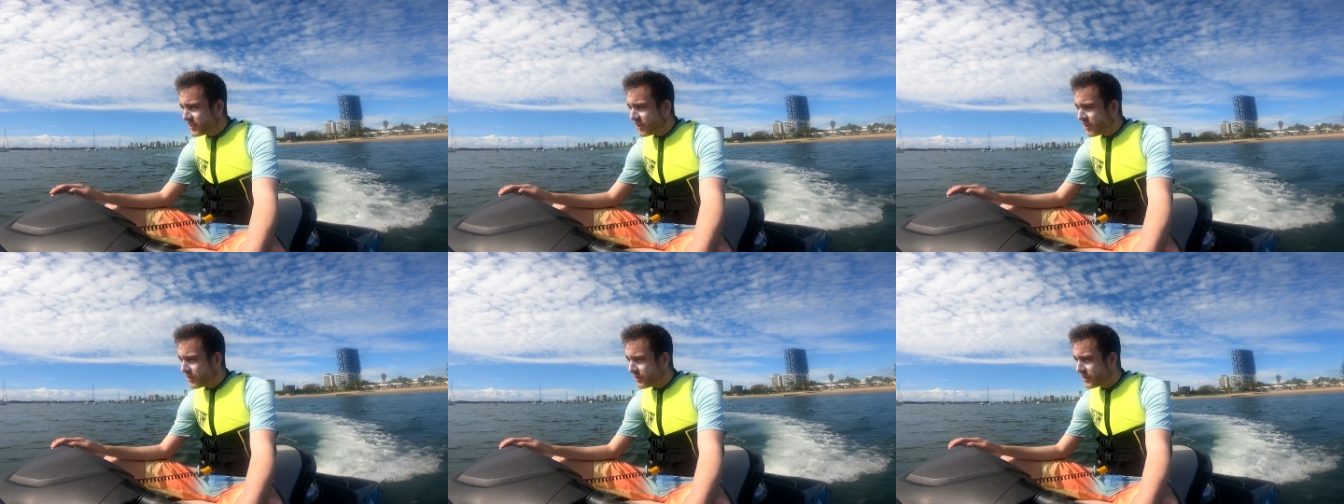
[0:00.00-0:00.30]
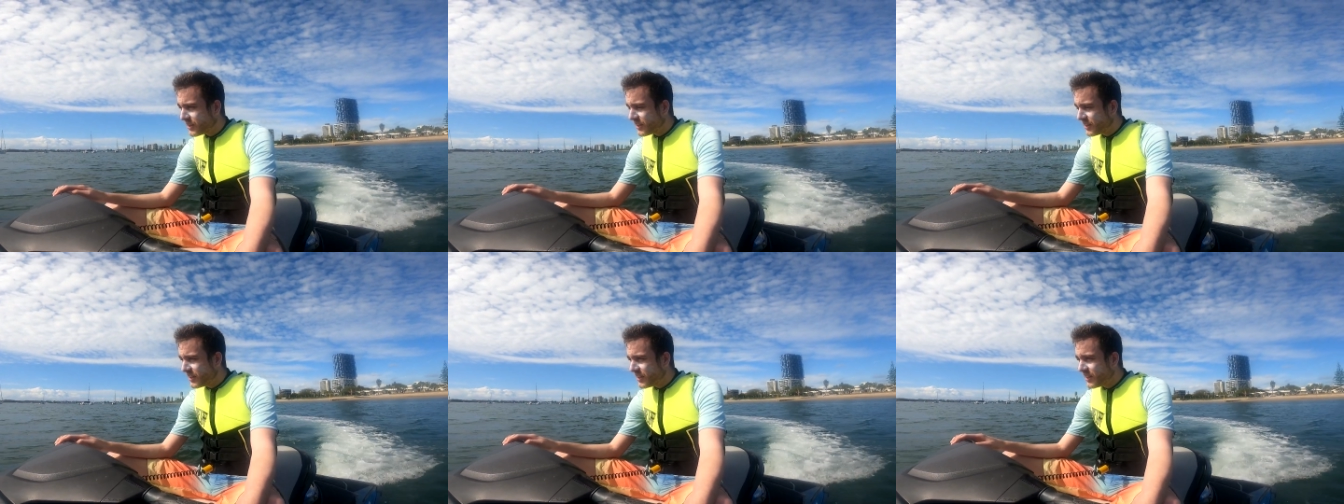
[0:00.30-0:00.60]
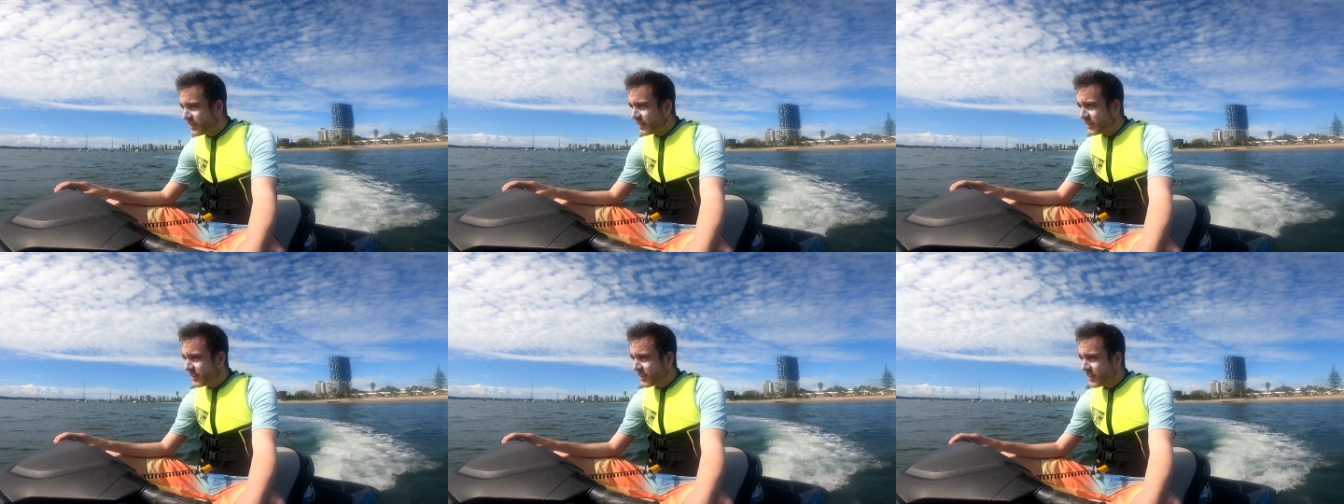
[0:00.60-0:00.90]
you
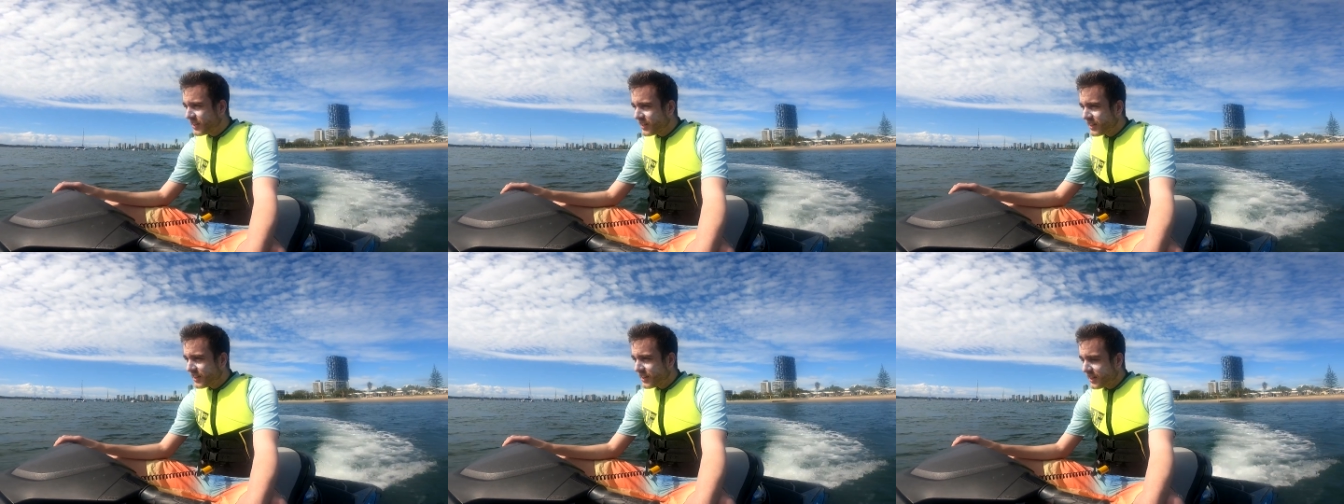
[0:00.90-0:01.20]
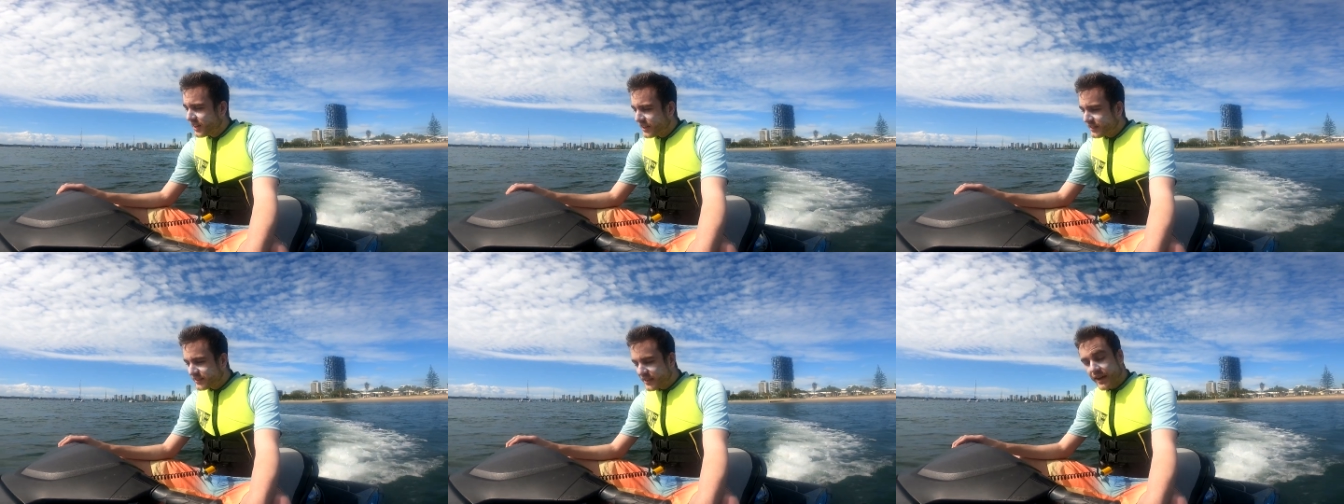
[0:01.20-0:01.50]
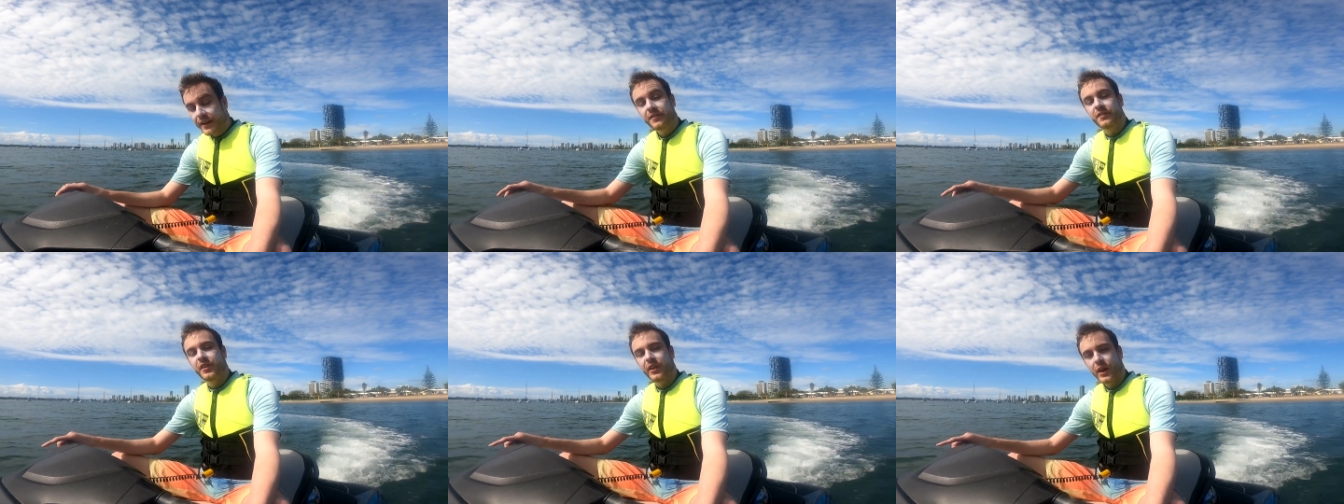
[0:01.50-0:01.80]
know, it's
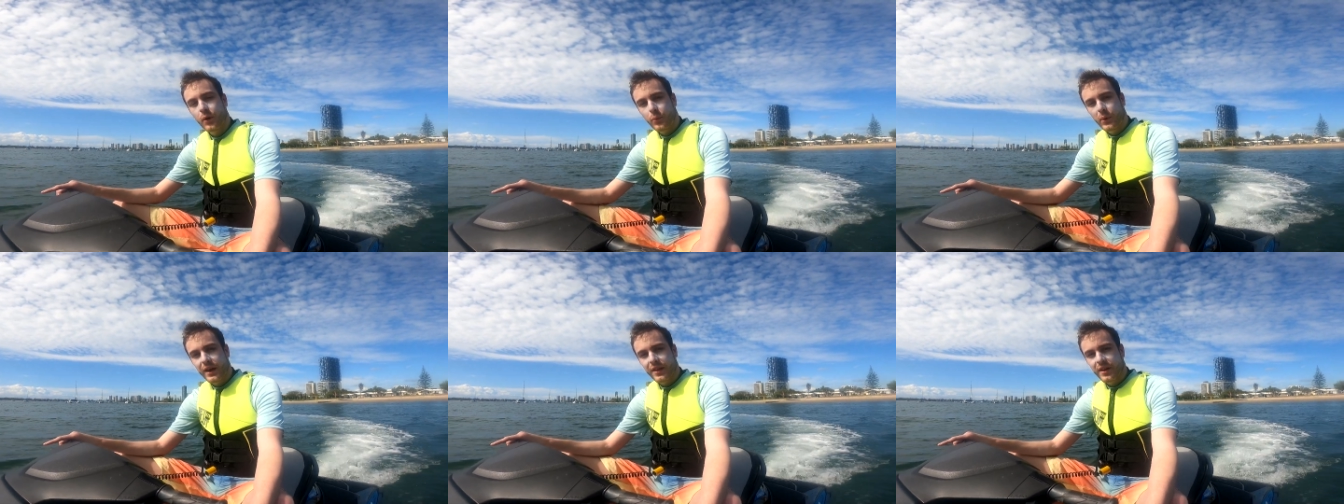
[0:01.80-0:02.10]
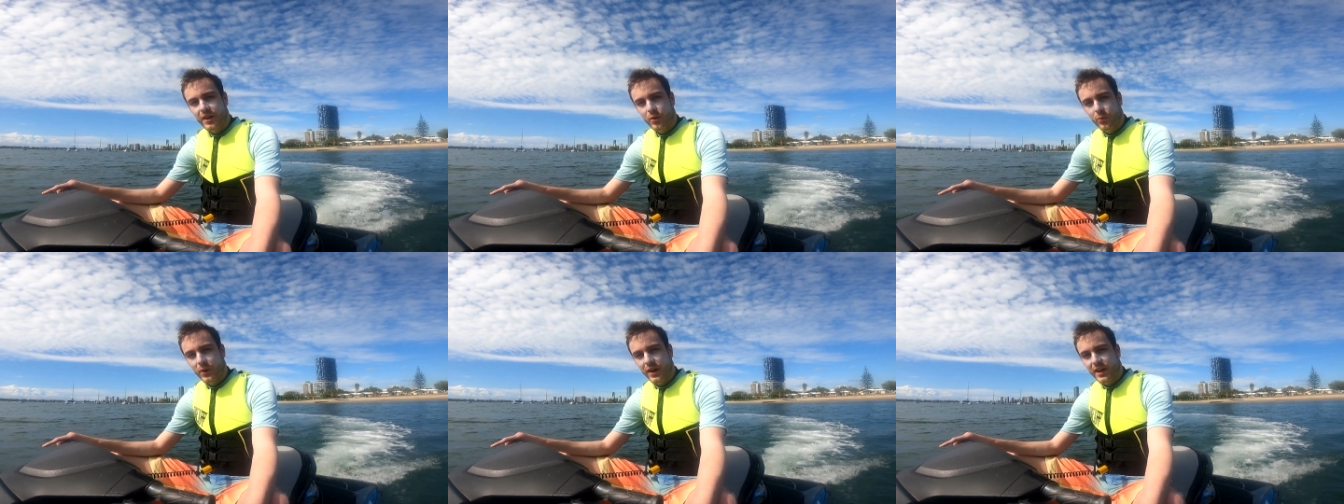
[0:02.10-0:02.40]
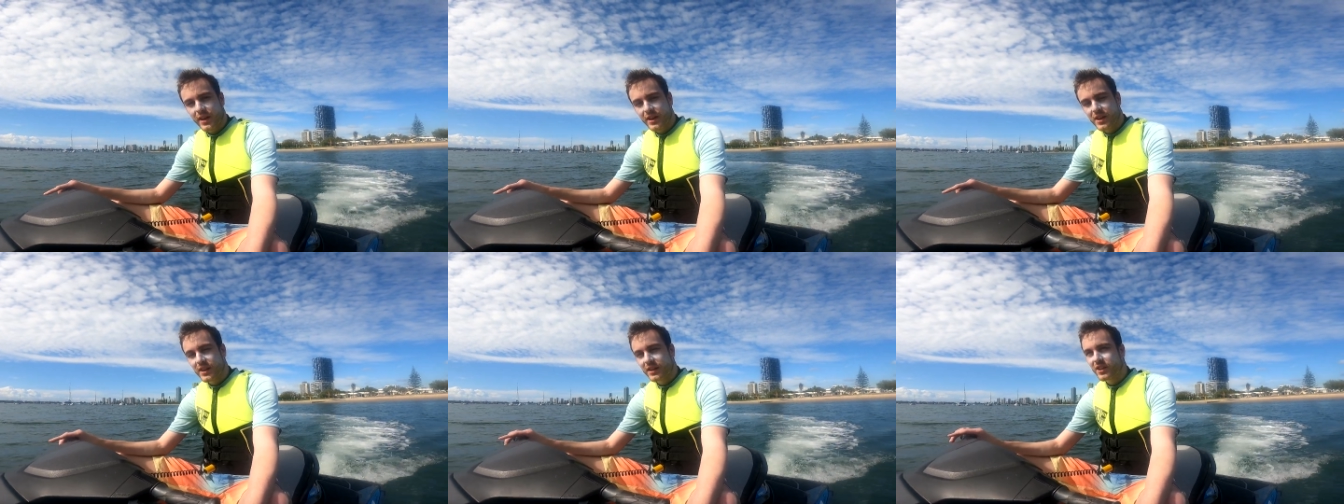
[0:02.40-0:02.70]
getting to that weather
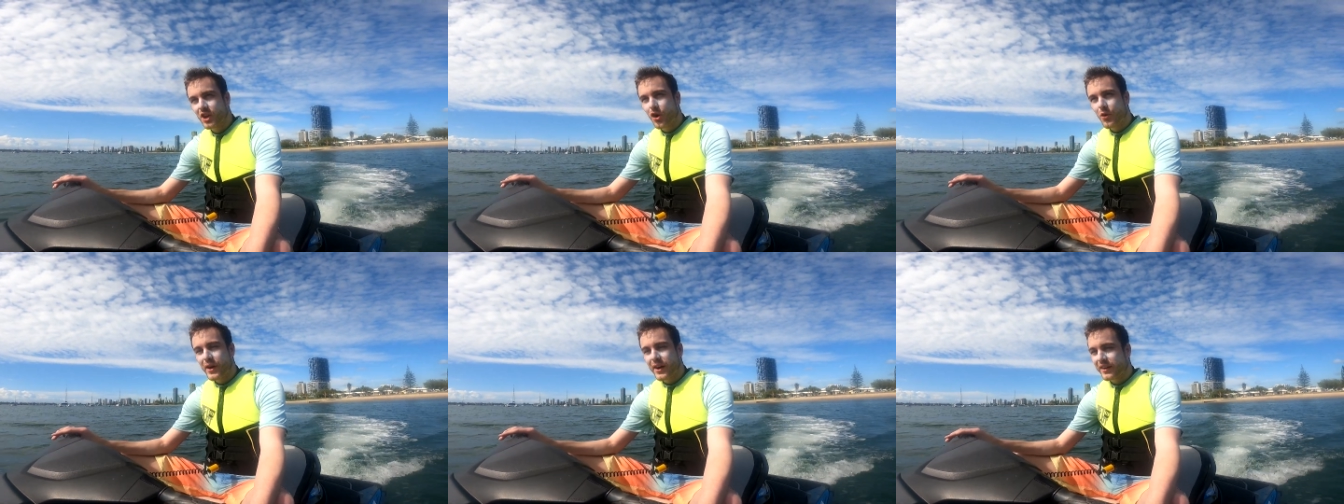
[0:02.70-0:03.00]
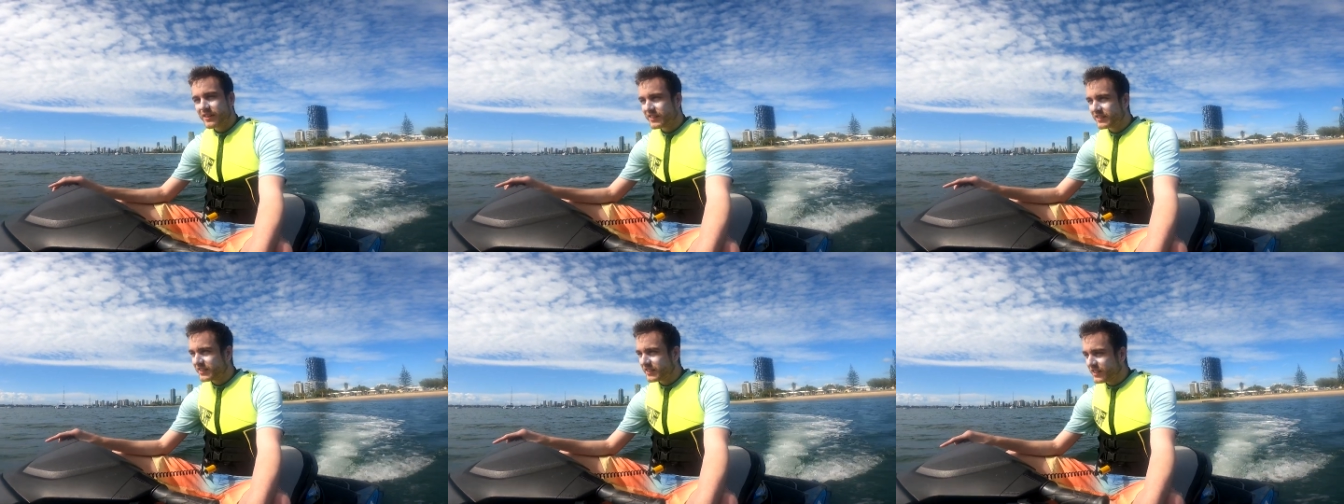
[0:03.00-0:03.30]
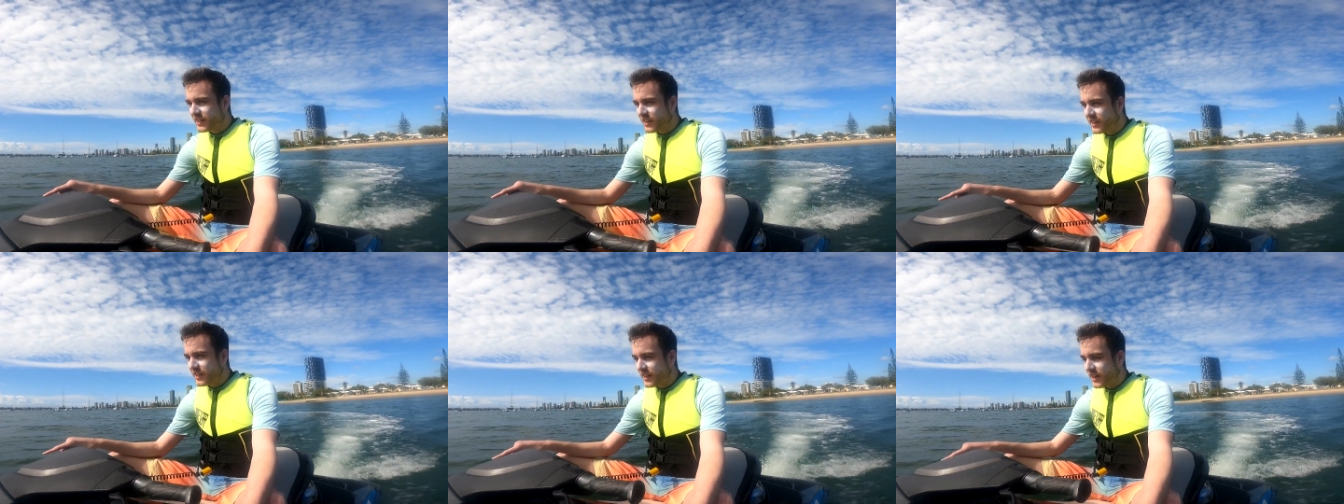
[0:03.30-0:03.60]
where you can go out and
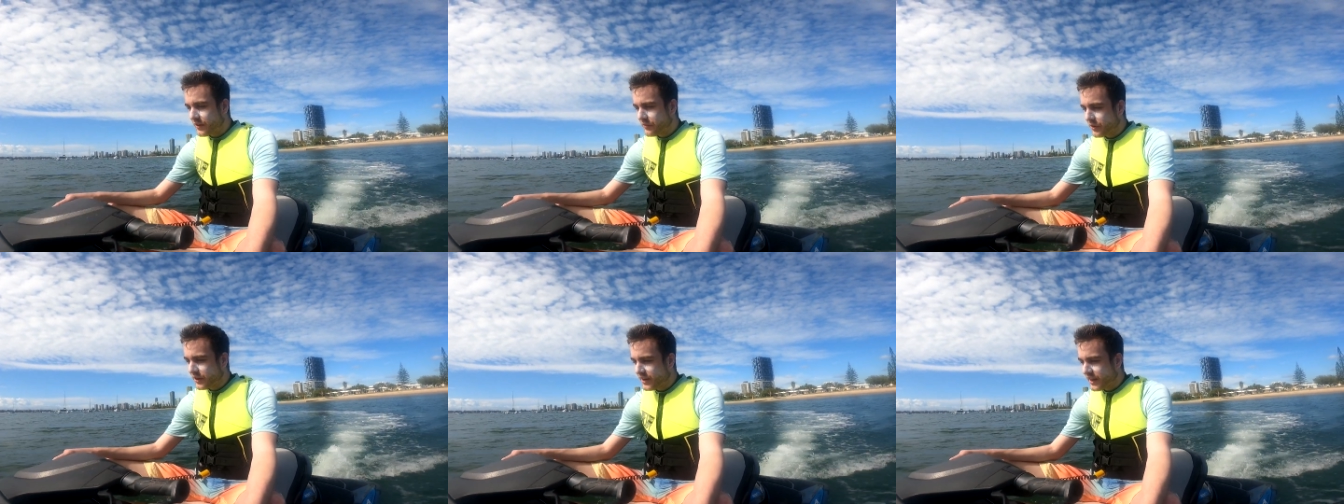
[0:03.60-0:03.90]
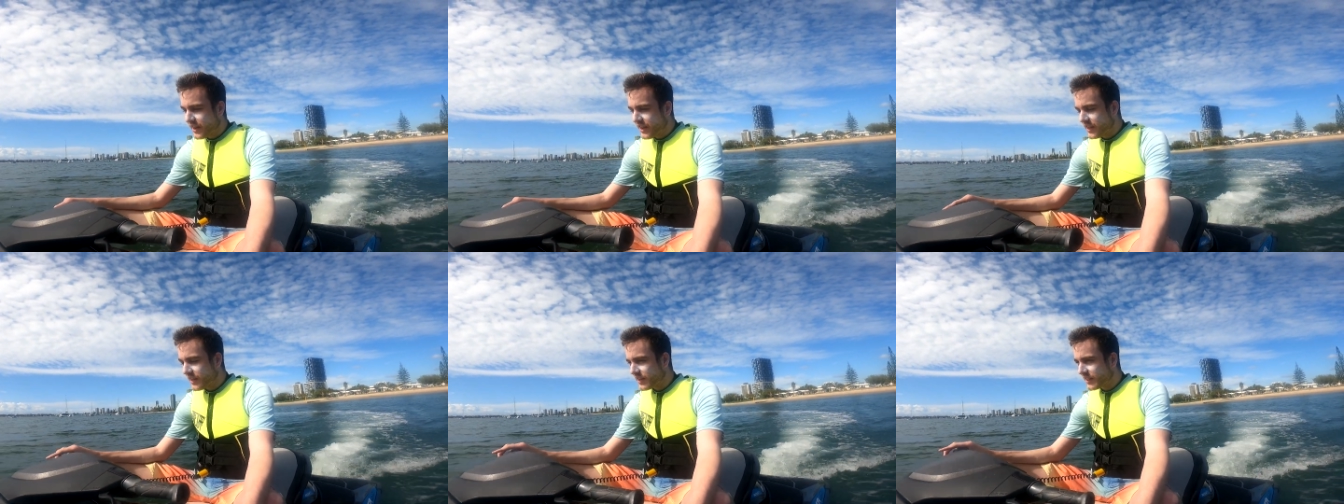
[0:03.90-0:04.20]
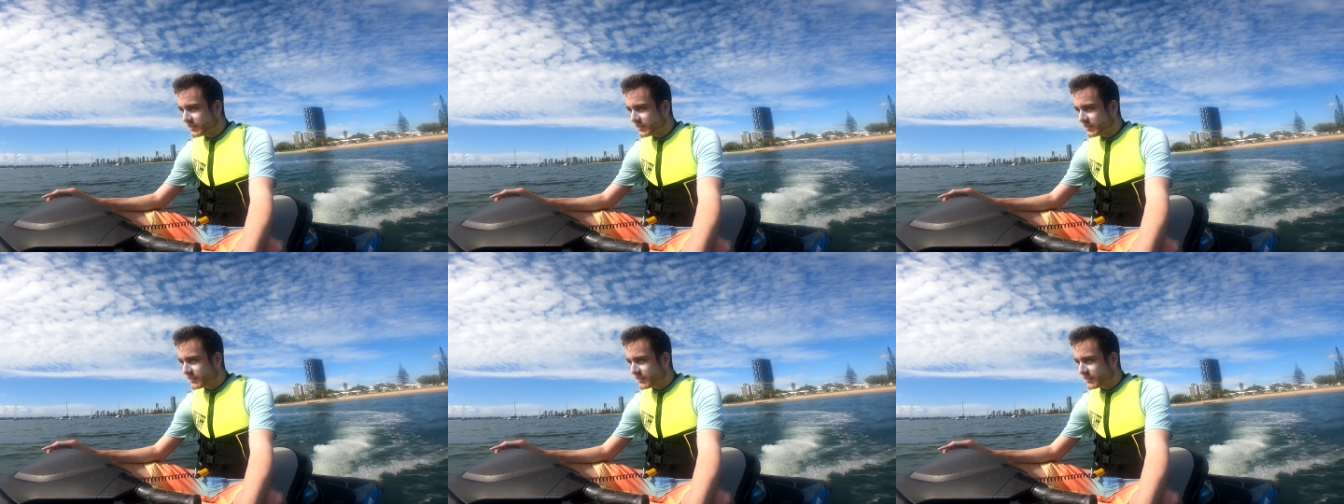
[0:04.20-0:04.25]
ski every day,